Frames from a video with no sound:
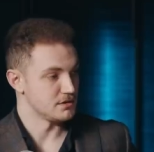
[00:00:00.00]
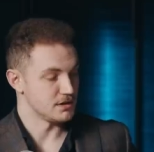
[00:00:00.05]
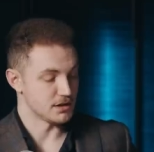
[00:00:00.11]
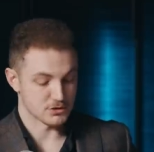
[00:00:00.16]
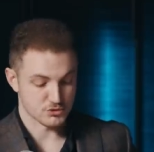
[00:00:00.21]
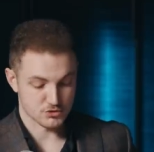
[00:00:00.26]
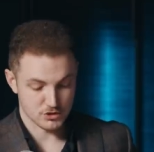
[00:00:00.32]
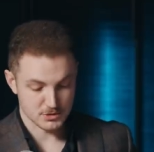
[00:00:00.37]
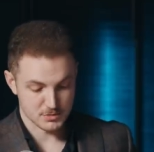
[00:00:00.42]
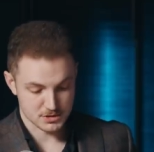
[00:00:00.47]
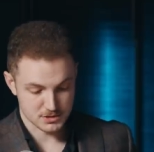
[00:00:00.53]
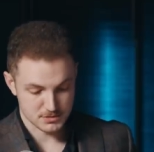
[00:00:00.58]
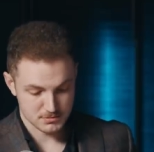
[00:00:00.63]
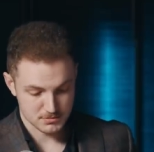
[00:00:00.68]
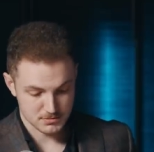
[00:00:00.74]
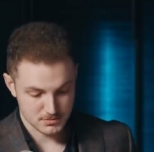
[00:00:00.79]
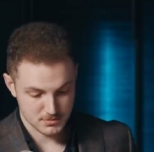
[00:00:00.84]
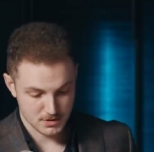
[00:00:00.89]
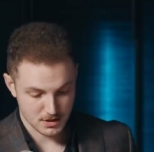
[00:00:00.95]

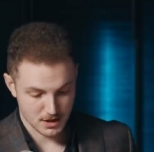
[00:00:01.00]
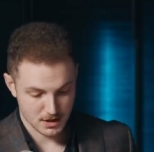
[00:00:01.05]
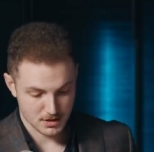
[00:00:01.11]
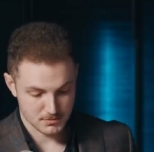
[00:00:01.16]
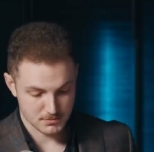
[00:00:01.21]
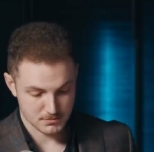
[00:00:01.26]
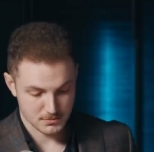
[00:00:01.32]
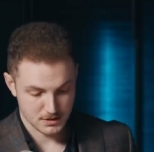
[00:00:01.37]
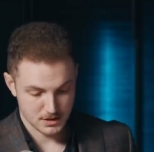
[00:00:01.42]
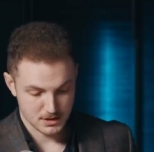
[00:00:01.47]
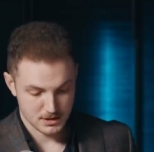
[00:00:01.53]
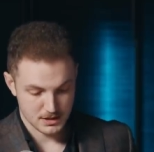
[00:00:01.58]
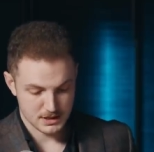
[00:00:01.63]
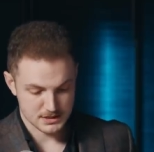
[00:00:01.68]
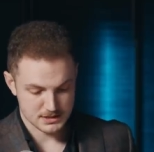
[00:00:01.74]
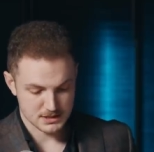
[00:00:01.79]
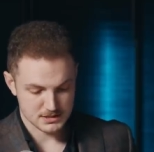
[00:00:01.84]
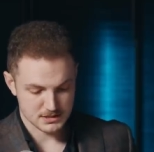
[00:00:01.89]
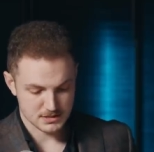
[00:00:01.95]
extremism. Um,
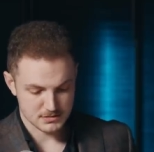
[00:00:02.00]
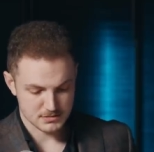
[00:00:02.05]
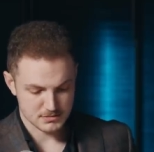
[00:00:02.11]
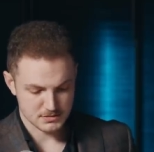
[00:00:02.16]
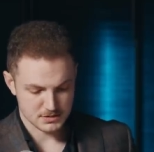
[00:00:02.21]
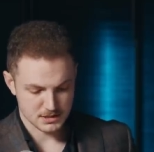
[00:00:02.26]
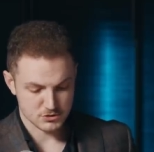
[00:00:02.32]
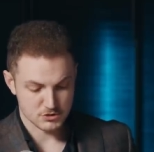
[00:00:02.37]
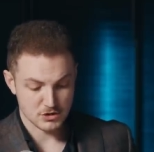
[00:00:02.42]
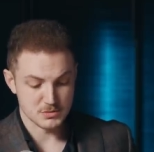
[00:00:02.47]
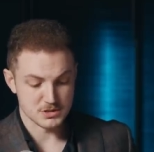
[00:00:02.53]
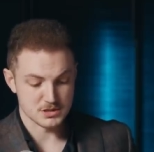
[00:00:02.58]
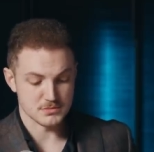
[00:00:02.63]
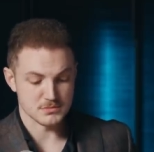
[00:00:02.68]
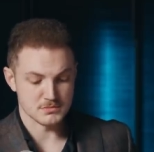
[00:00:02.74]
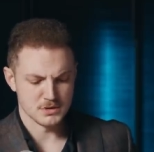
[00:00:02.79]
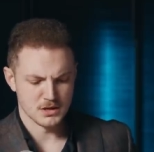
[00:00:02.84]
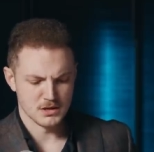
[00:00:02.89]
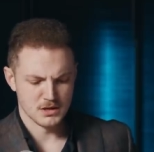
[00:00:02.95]
he says that
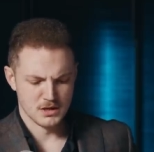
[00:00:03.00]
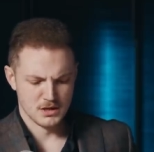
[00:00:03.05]
extremism,